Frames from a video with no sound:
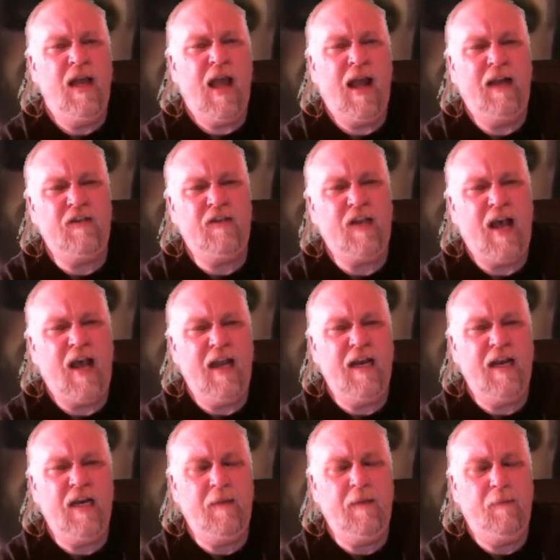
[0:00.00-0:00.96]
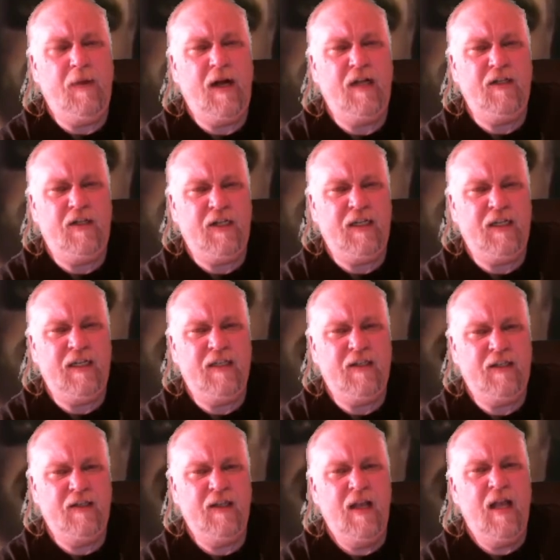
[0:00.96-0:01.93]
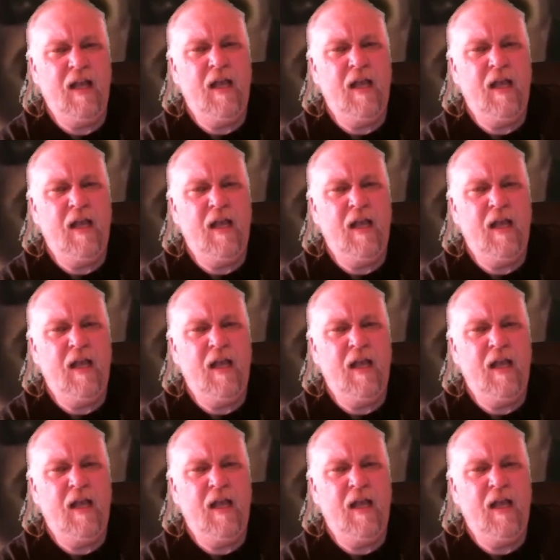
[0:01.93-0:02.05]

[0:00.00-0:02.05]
and tiny budgets.